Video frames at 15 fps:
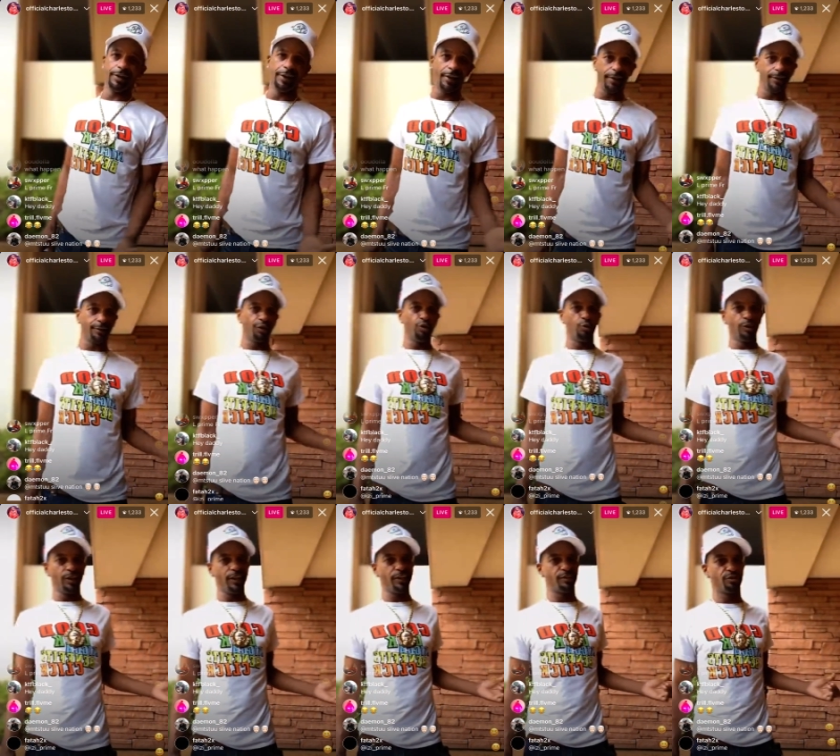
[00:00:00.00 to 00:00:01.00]
the nigga do
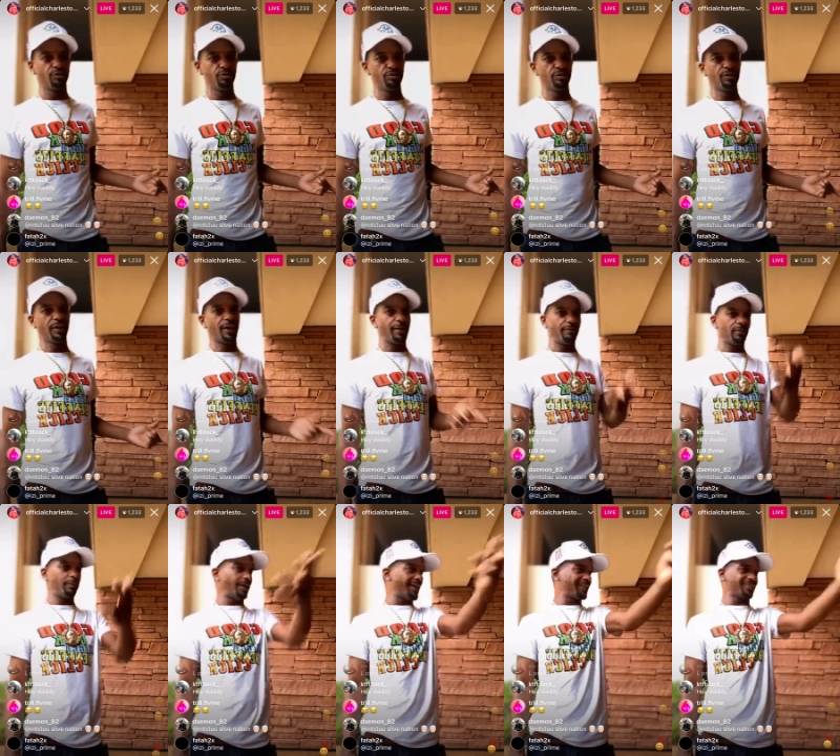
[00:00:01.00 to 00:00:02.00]
what he do,
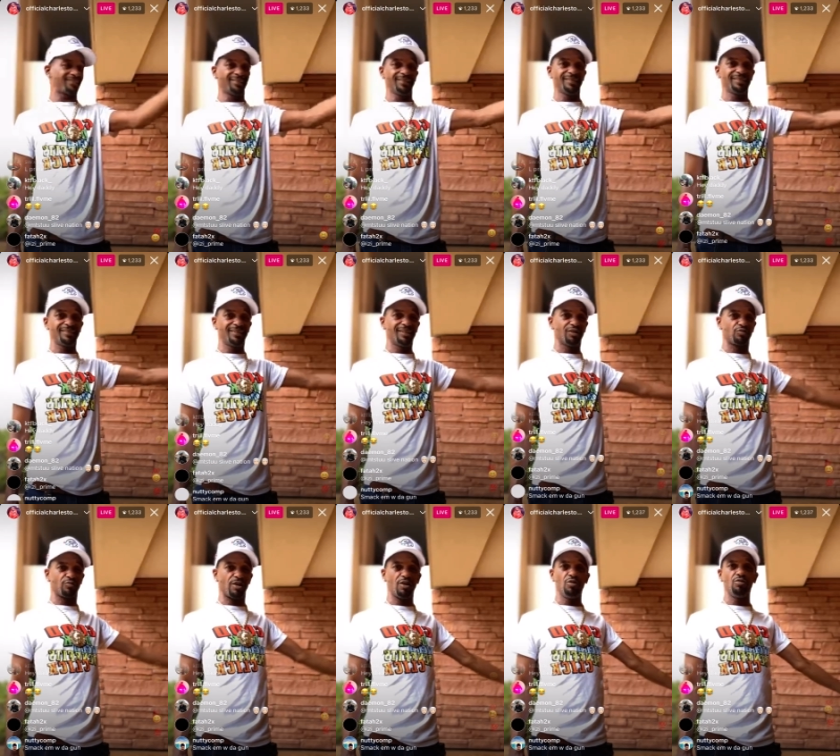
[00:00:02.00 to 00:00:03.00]
everybody see this nigga
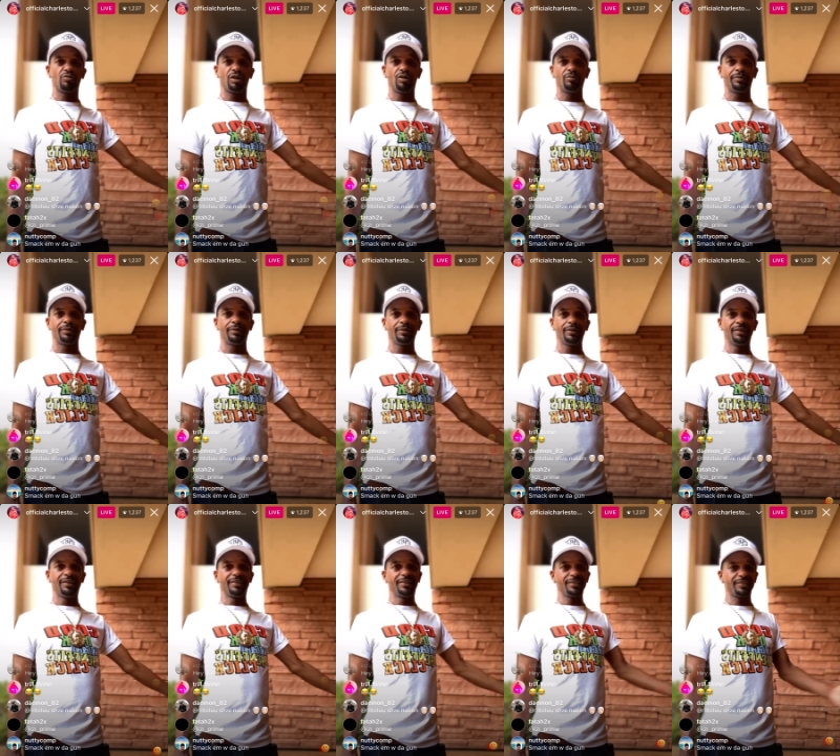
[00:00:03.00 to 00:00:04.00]
wrong, homie.
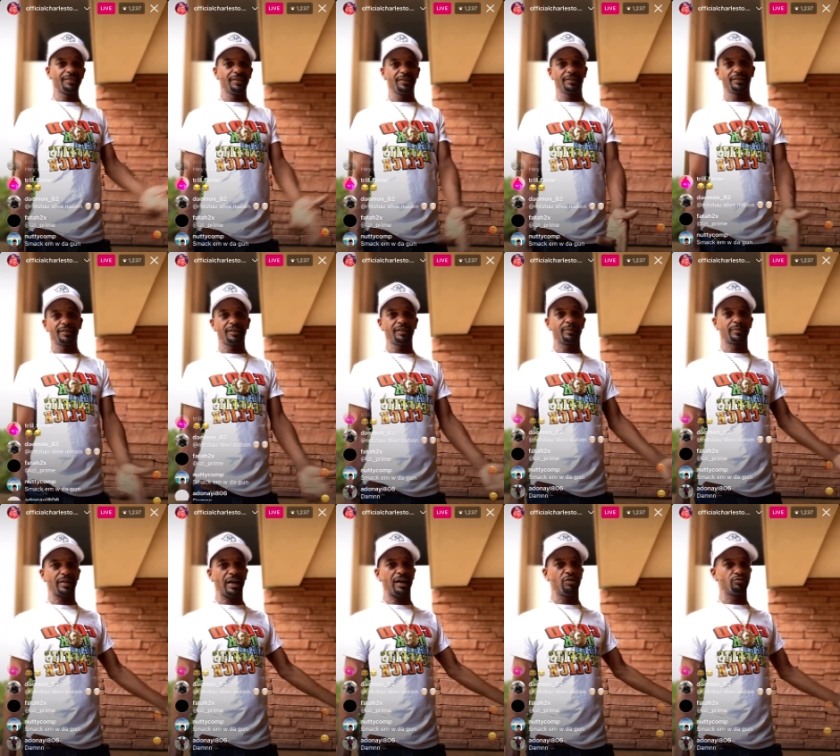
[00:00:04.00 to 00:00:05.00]
This nigga done come
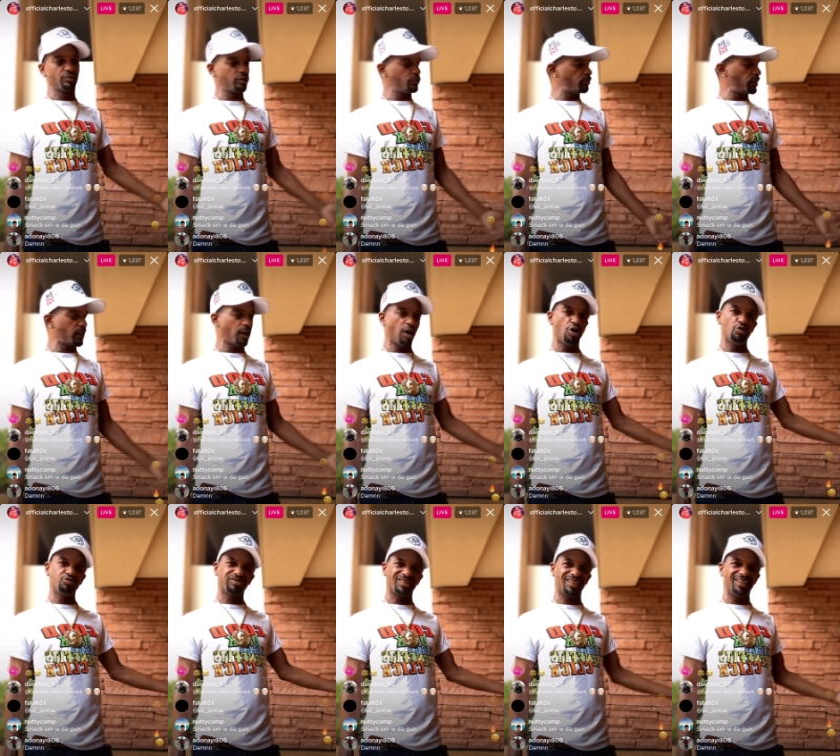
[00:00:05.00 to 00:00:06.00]
cause this big
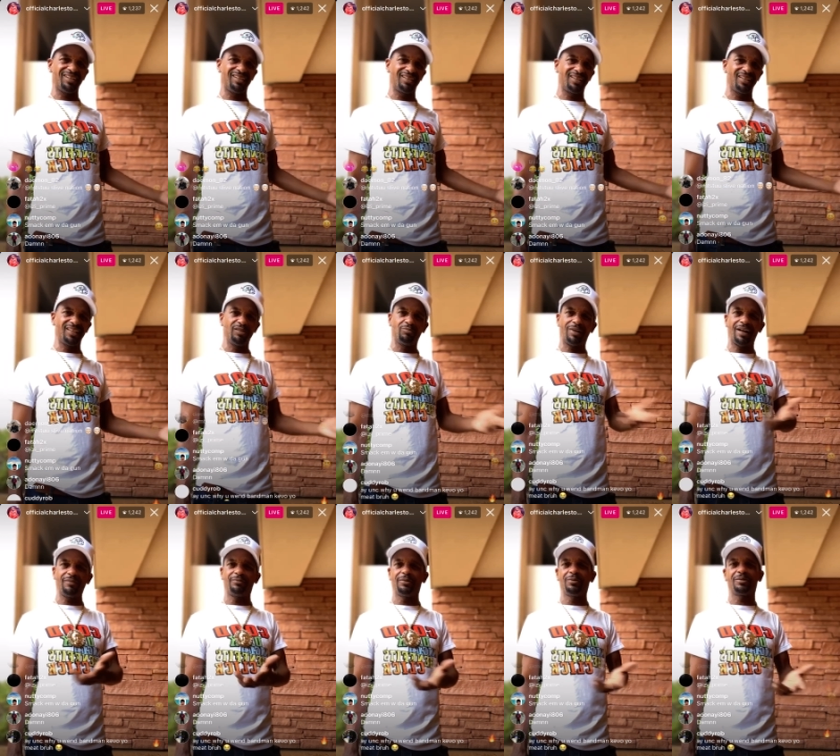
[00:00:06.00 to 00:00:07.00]
old scene and these
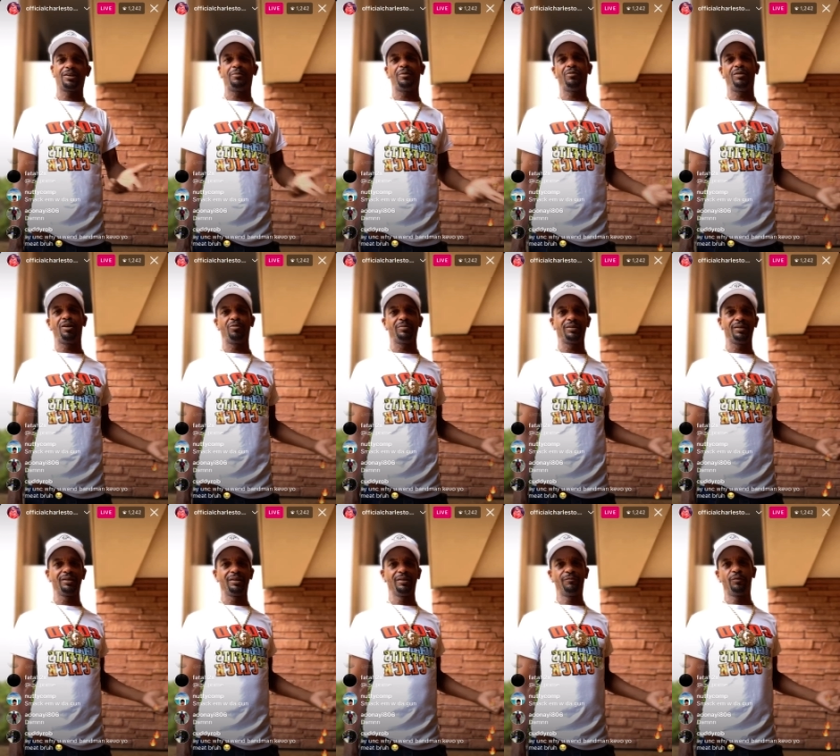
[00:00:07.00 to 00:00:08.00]
white folk, come on, homie.
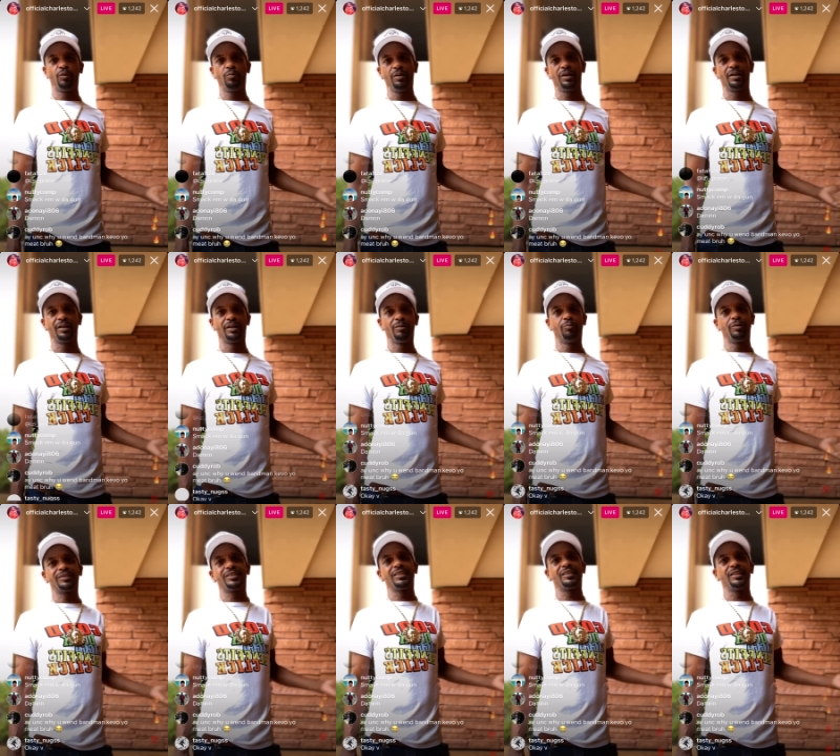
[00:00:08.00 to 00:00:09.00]
For what?
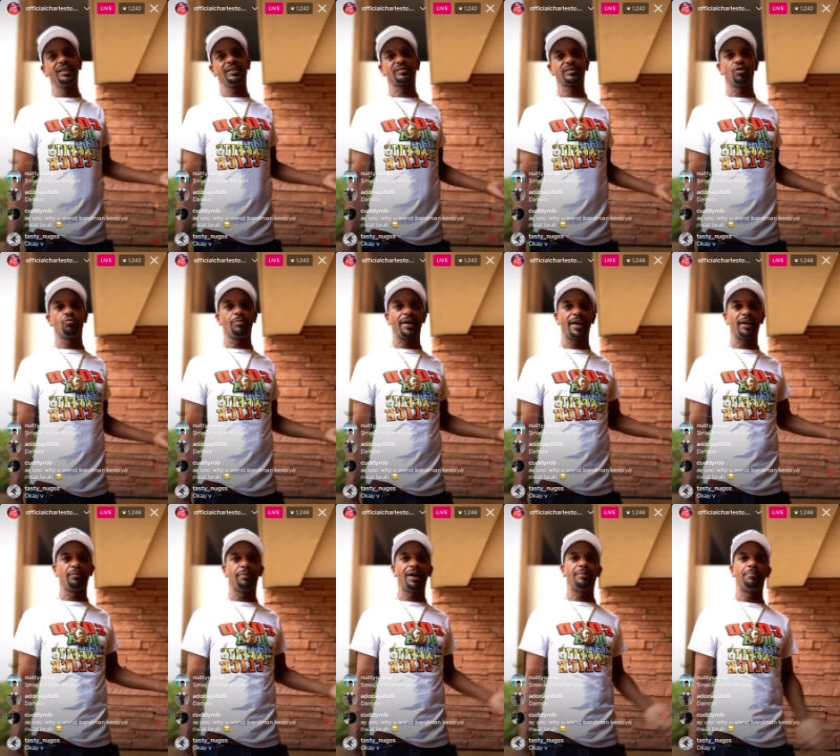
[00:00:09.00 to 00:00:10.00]
What this nigga so
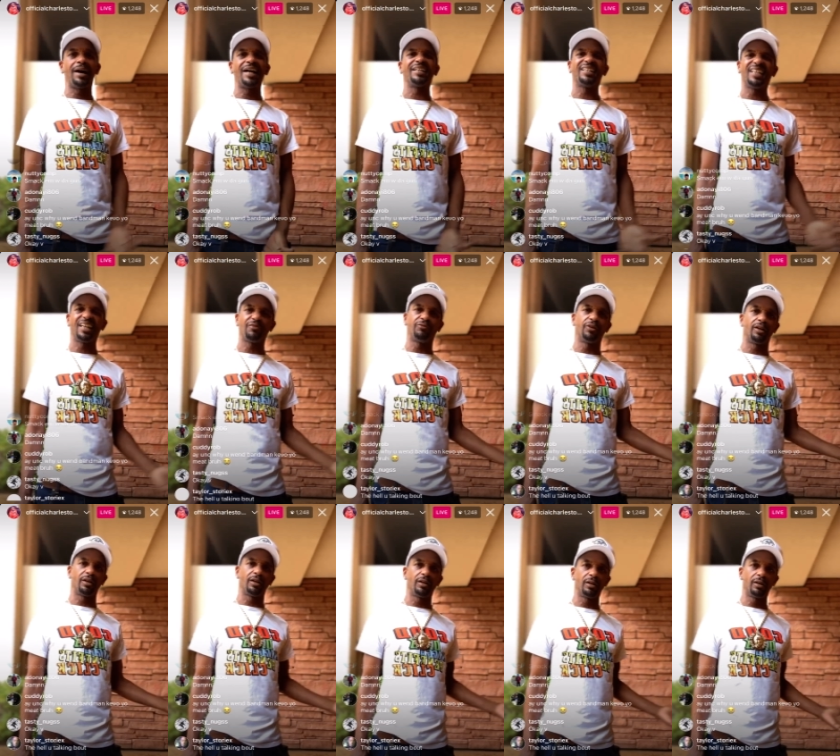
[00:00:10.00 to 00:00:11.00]
mad about my dick
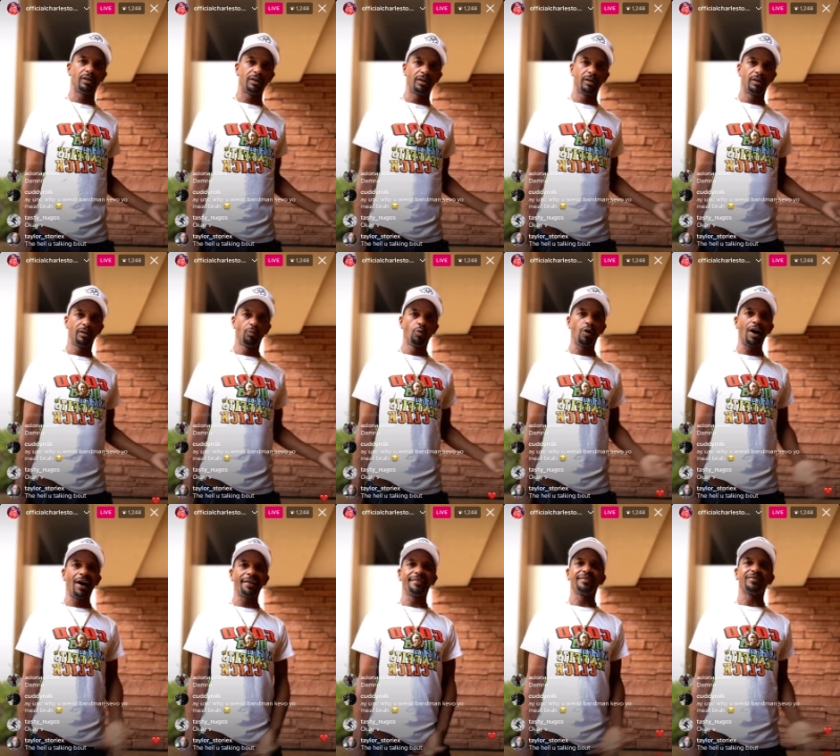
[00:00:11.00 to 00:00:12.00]
for? Where
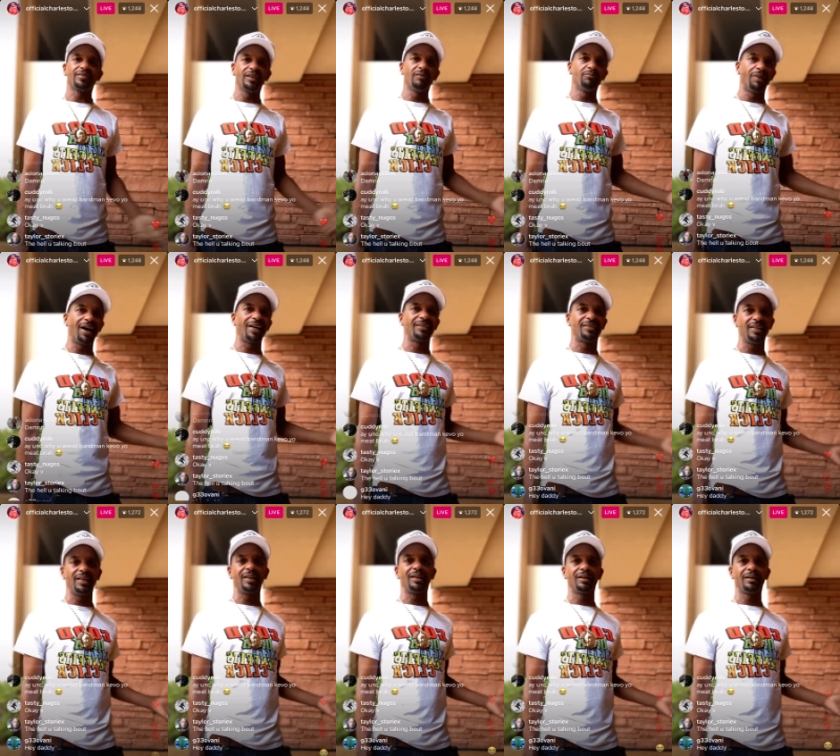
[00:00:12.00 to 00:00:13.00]
I done send my
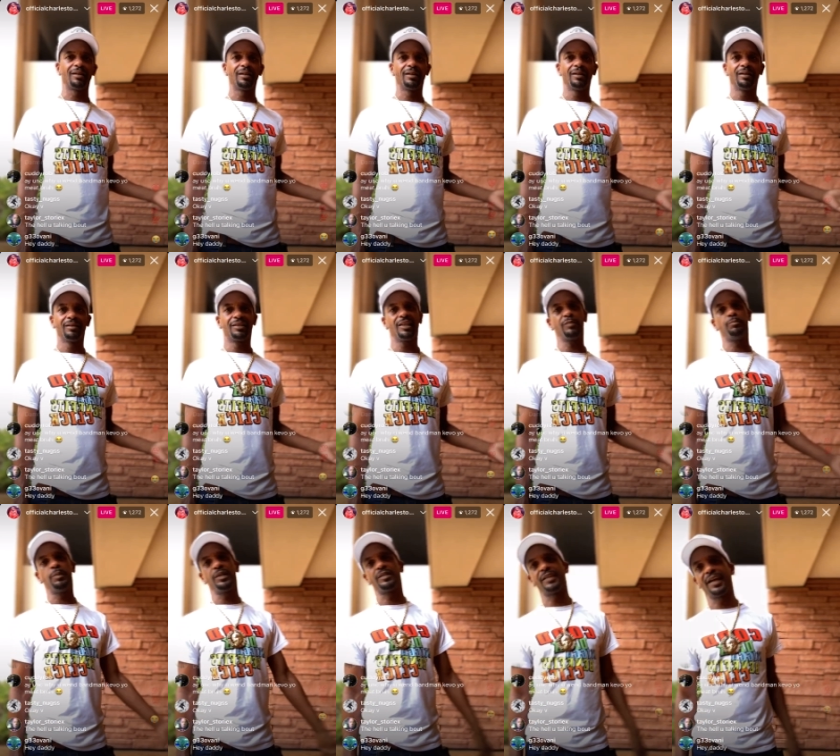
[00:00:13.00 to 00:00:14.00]
dick? This
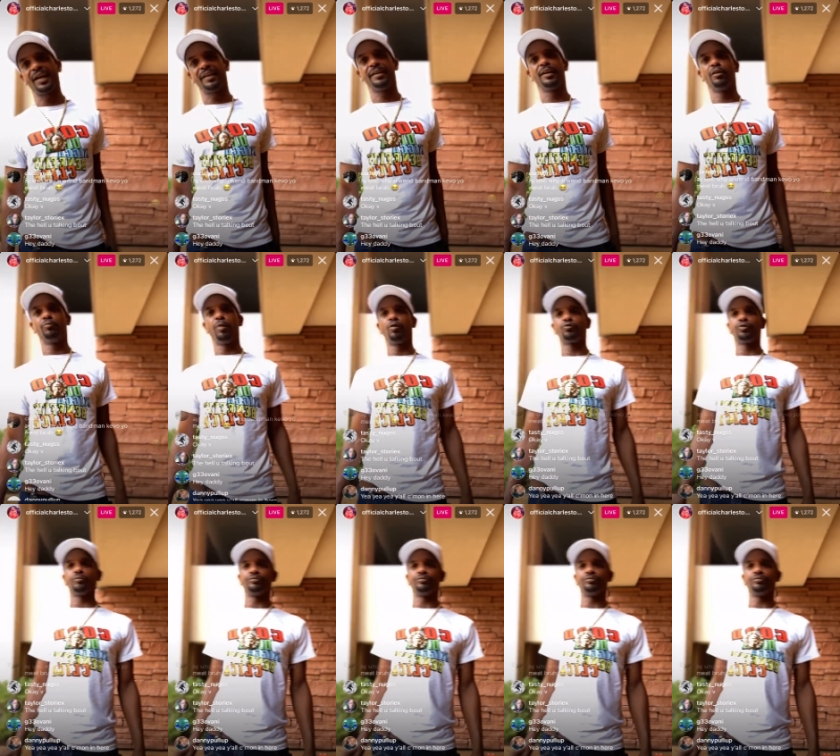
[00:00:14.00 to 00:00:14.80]
bitch ass nigga wants